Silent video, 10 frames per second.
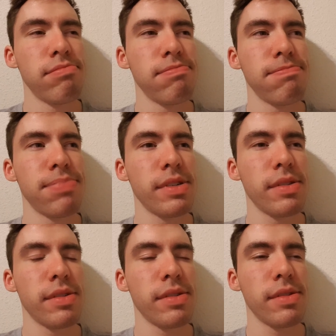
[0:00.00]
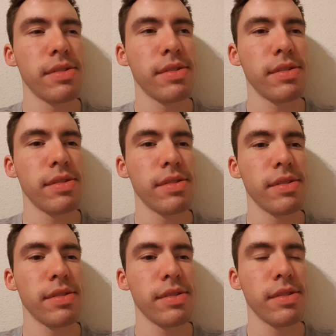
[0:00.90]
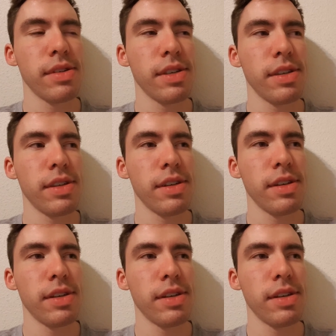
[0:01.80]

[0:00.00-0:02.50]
No one is speaking in this clip.